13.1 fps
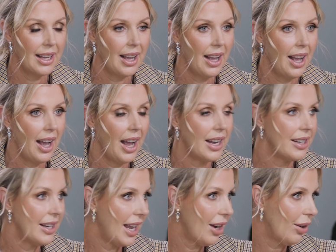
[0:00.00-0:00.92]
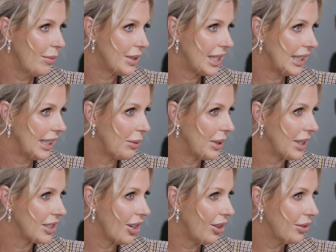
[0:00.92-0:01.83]
Yeah. And now I'm sitting here
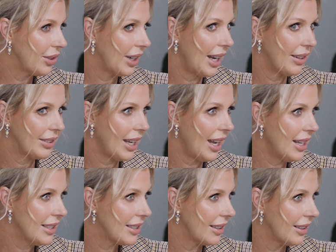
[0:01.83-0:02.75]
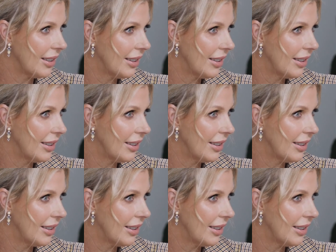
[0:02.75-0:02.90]
being told that I have cancer.